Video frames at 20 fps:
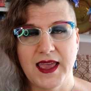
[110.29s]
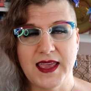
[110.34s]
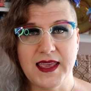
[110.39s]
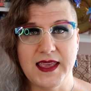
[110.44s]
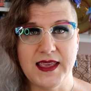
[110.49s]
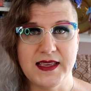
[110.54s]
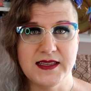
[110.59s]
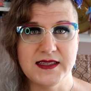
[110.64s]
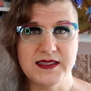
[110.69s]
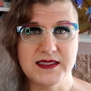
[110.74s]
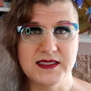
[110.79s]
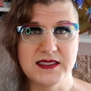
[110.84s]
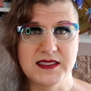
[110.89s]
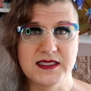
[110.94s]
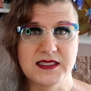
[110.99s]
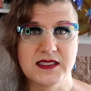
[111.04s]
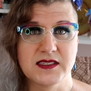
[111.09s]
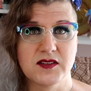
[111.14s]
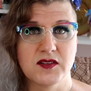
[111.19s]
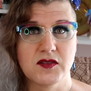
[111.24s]

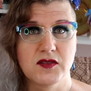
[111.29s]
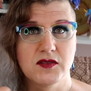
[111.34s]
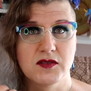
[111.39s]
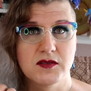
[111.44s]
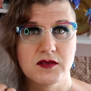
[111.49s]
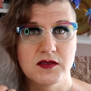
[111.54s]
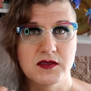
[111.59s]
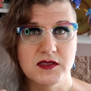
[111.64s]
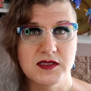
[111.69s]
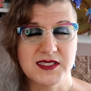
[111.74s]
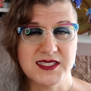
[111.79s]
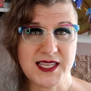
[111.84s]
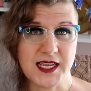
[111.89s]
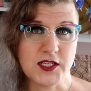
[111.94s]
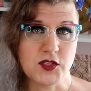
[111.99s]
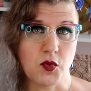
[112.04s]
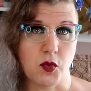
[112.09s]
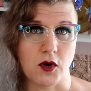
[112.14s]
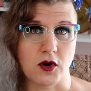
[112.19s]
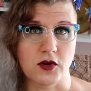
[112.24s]
is
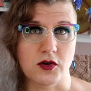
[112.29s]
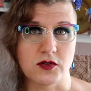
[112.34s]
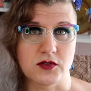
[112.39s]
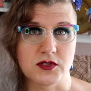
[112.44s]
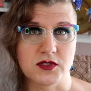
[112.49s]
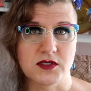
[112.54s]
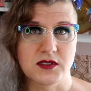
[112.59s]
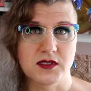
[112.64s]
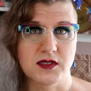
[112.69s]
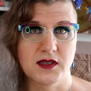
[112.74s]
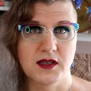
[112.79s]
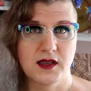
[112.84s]
sex workers.